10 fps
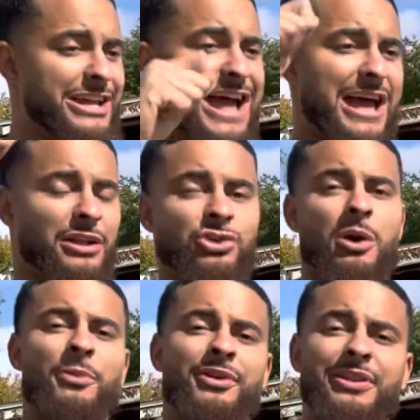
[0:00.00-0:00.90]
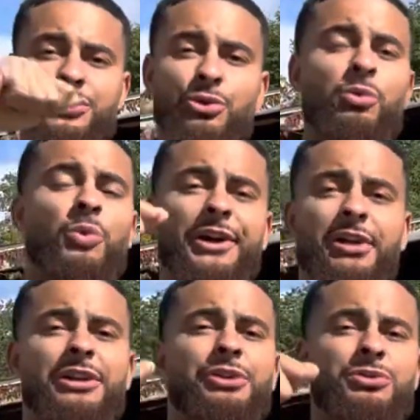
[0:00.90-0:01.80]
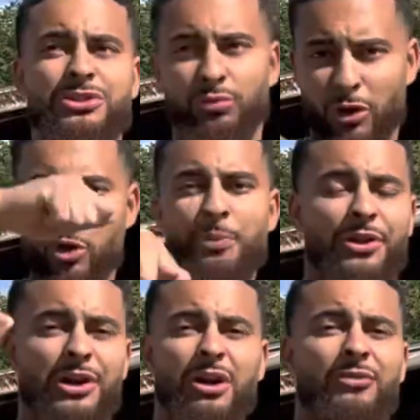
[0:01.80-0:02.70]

had a tarp on there that you could wheel and use the rope and the hook